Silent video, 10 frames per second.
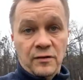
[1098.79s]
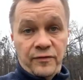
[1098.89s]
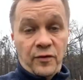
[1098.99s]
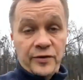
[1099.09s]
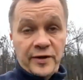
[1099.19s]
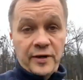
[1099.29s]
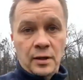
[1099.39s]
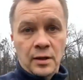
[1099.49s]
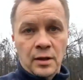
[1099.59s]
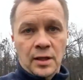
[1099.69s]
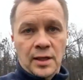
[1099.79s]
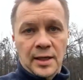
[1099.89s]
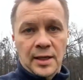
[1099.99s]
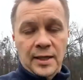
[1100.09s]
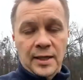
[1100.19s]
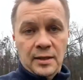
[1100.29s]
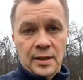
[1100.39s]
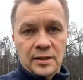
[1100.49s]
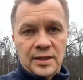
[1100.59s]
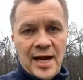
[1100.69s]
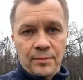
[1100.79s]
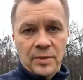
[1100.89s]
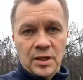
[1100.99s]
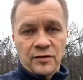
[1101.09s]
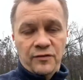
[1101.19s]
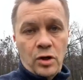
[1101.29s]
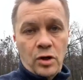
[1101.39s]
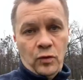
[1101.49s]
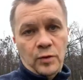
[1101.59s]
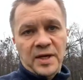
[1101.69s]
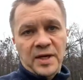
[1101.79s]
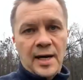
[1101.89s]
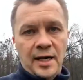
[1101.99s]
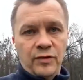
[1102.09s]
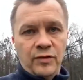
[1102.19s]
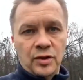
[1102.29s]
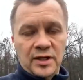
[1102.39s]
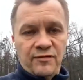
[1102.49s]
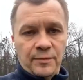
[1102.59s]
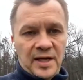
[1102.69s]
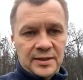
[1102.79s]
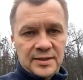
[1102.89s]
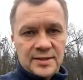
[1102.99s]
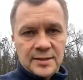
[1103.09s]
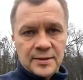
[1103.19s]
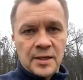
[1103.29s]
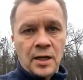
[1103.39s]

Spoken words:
further in time in the fall will be higher if we don't have a planting season.